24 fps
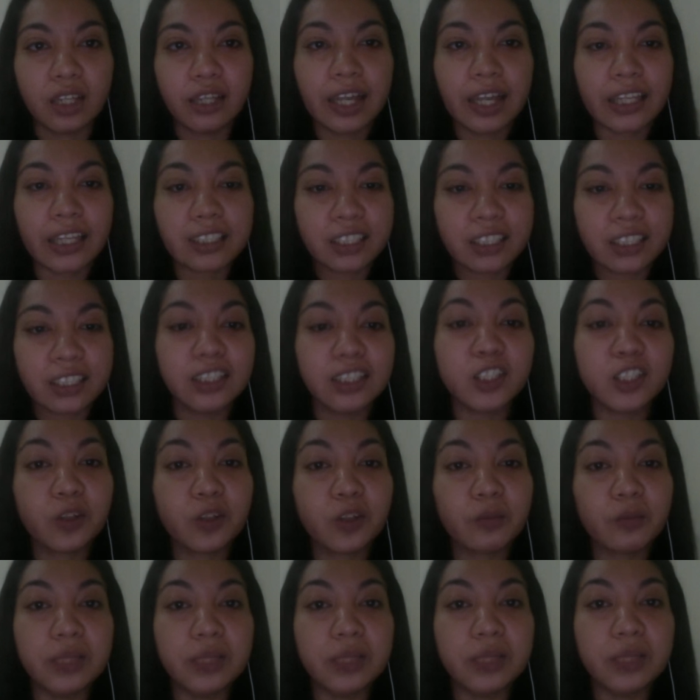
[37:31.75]
letting
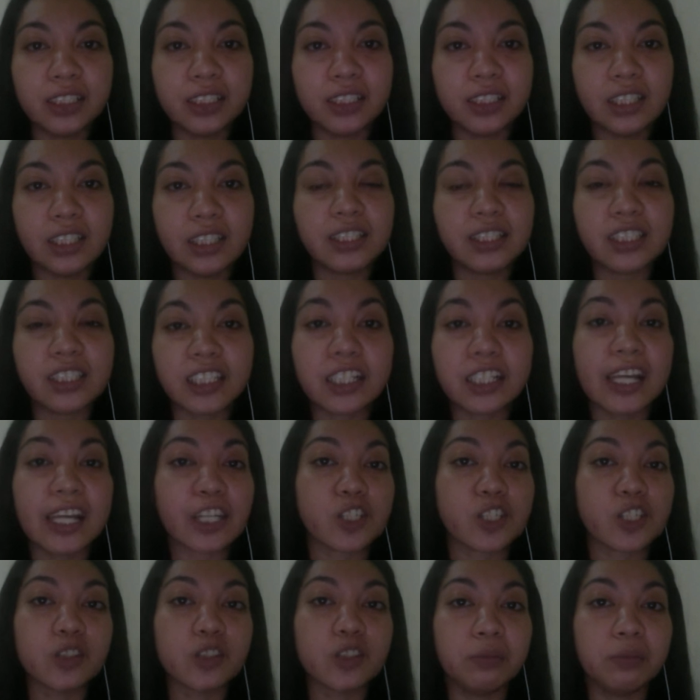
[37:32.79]
the
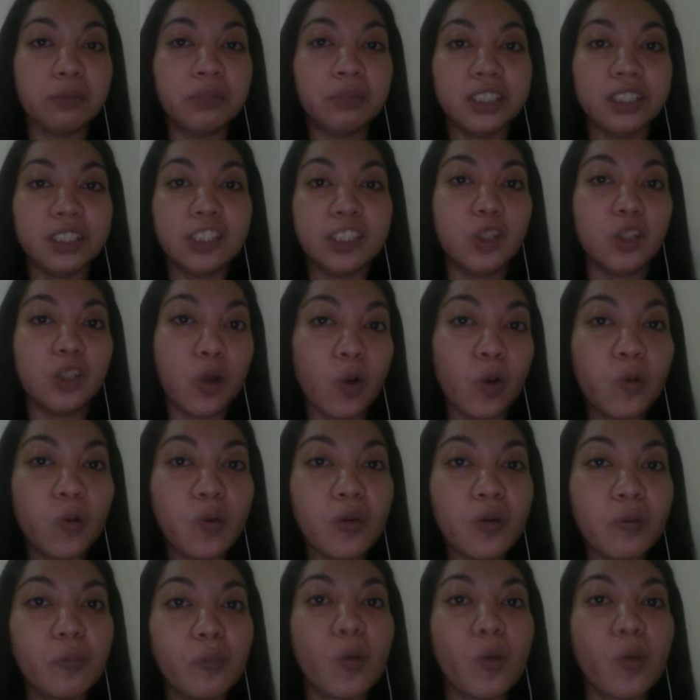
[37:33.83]
selection committee know